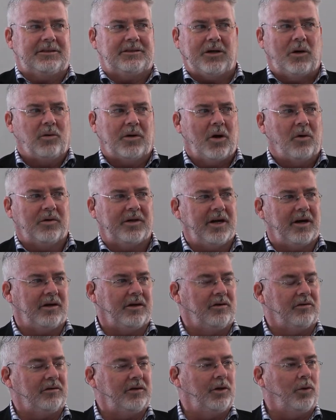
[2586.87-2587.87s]
don't go there.
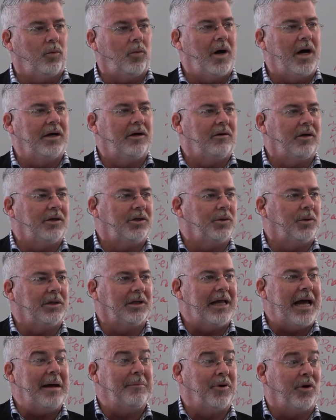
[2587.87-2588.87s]
You'll wander into a
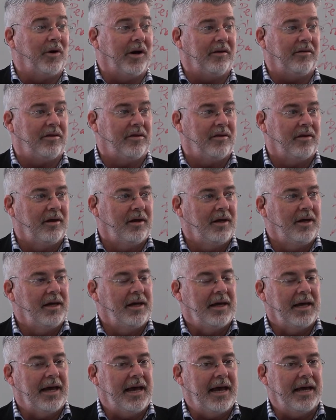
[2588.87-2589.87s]
labyrinth.
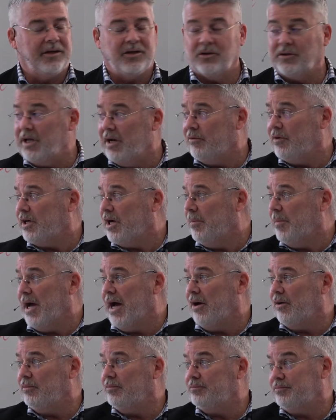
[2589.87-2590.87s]
And you'll never come
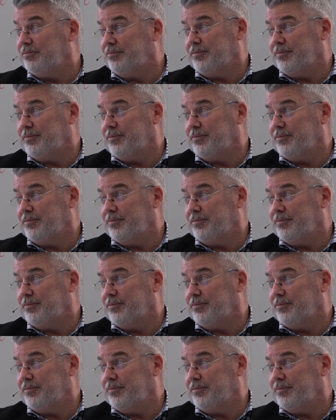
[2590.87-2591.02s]
out.